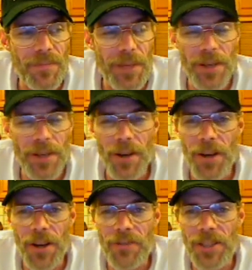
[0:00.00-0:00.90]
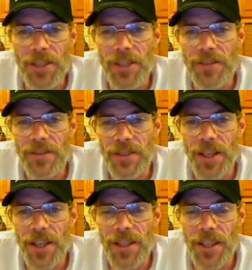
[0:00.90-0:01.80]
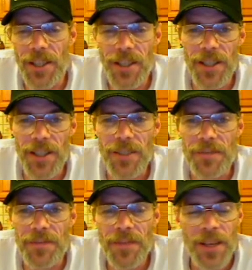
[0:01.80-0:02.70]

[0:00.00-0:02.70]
being on IVs and yada yada yada,